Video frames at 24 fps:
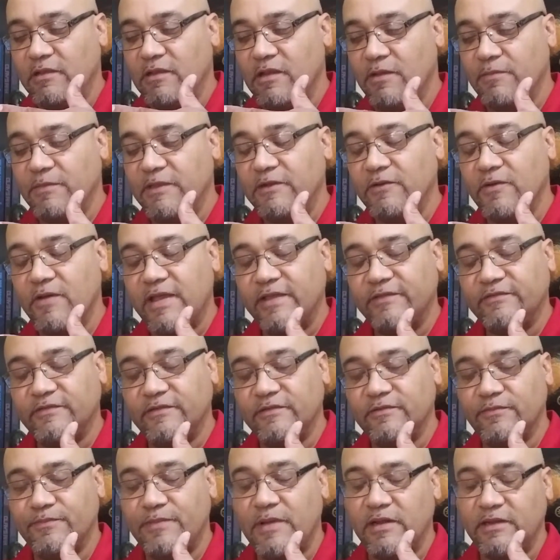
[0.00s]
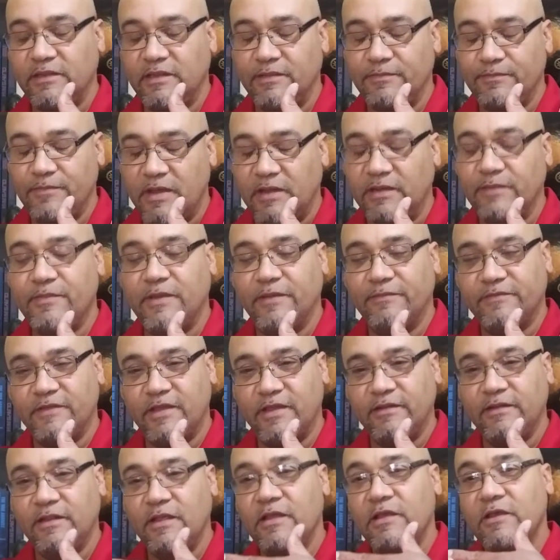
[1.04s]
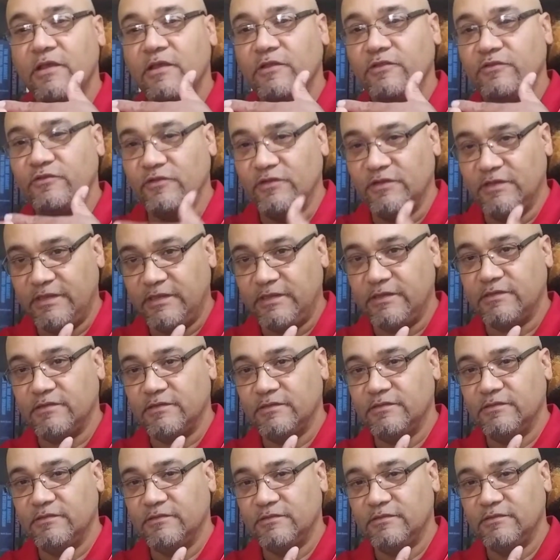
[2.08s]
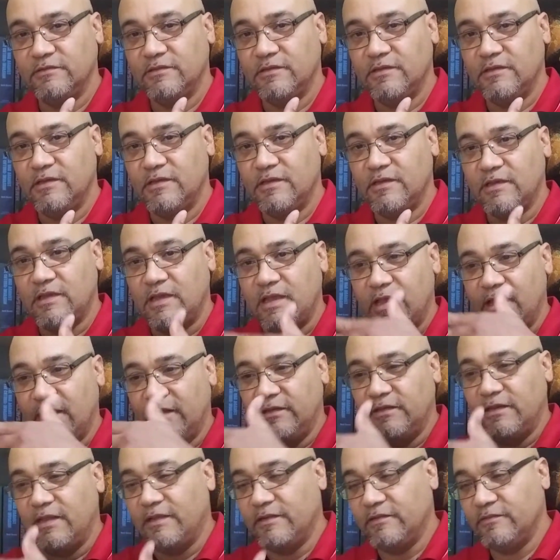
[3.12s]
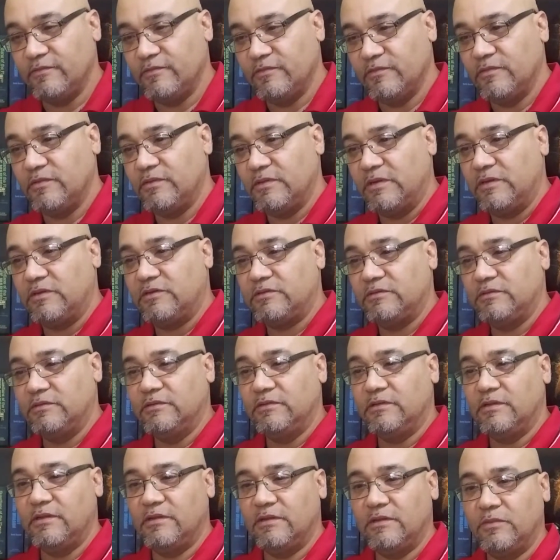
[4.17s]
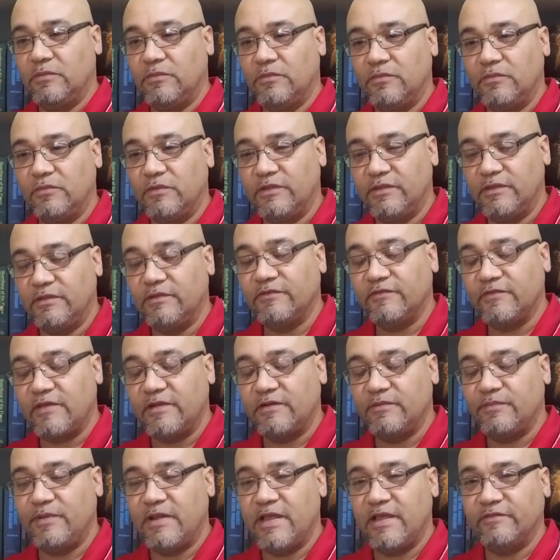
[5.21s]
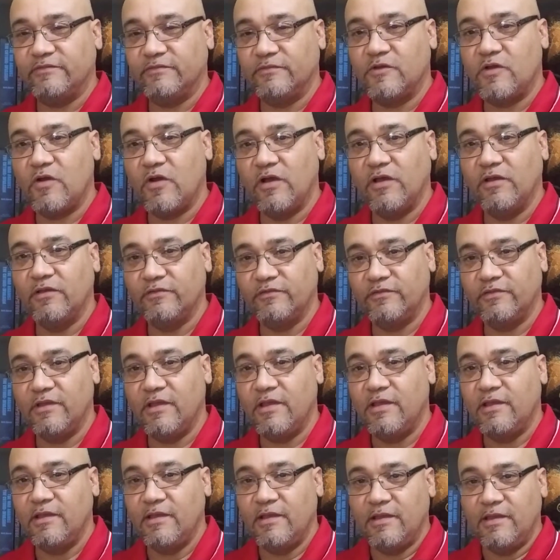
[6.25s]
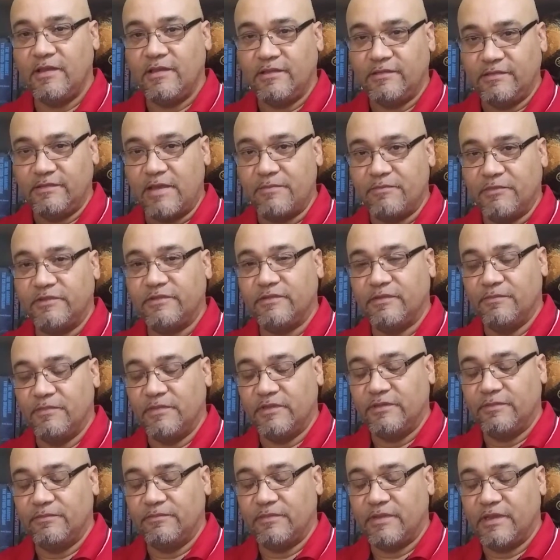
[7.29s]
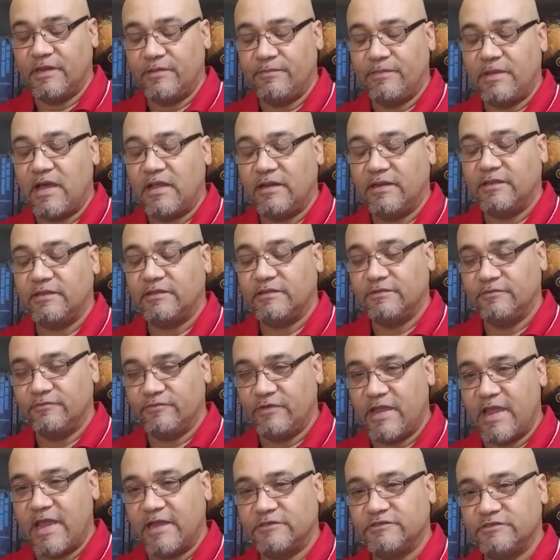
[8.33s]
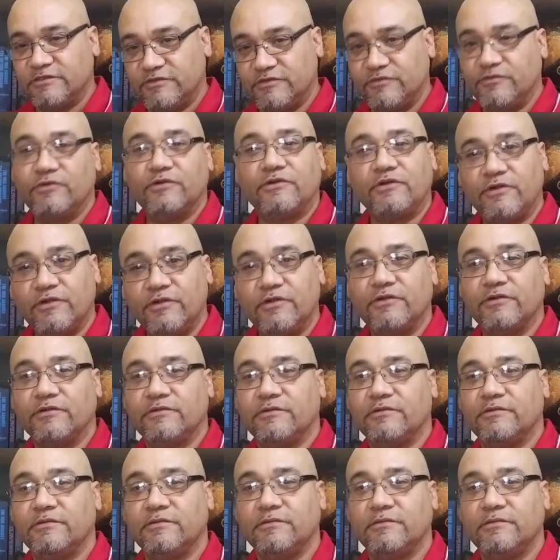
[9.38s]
amino acid or polypeptide to link, and then within the cytoplasm cause that metabolic reaction to occur.